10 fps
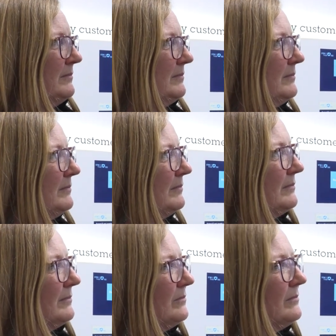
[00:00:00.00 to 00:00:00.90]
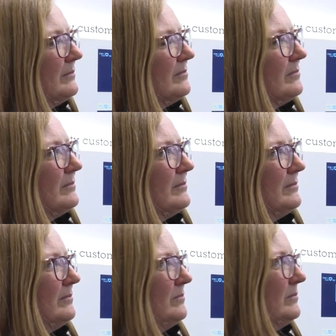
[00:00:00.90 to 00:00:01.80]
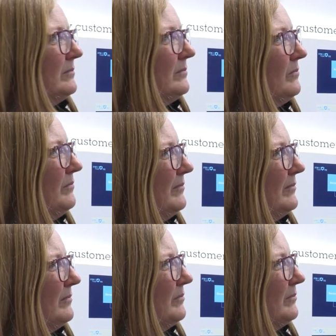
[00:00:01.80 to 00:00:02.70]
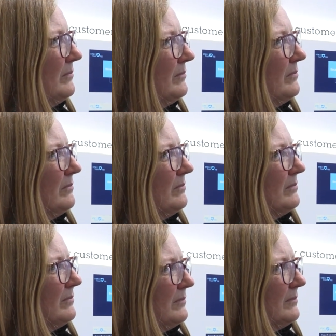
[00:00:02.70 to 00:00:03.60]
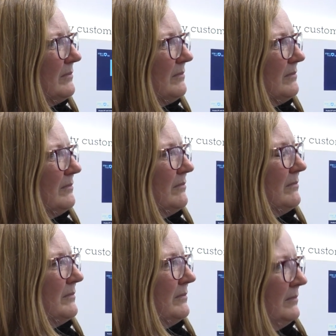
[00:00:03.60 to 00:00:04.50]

This person isn't speaking.